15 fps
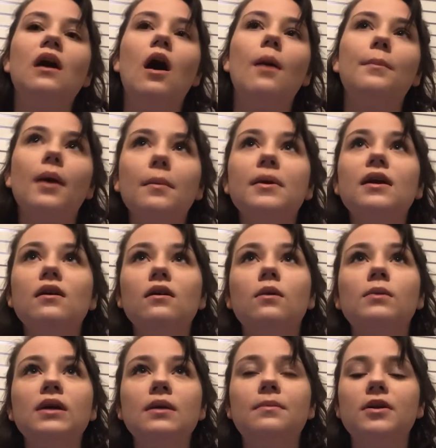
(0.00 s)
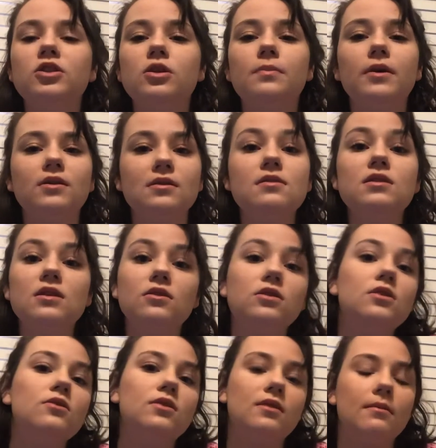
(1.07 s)
I'll probably read a bunch of books this year
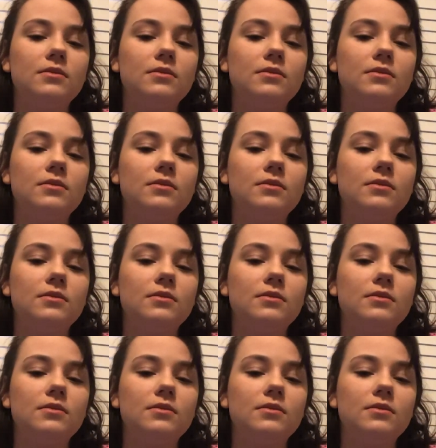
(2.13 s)
too because